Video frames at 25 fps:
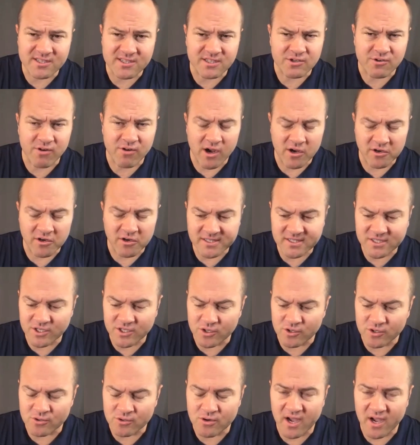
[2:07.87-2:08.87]
has grown
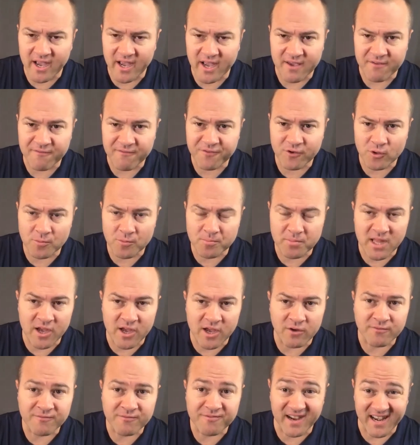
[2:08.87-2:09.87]
into a full
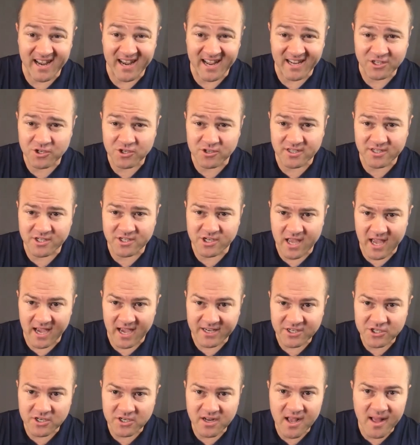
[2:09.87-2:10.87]
blown financial
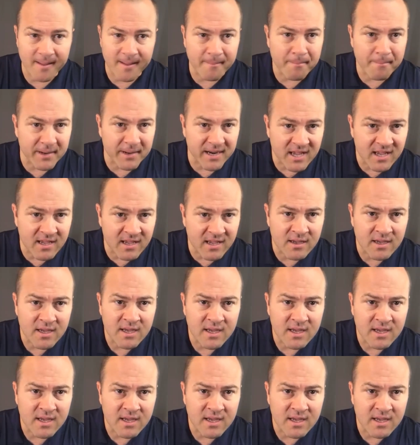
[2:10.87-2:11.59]
education company.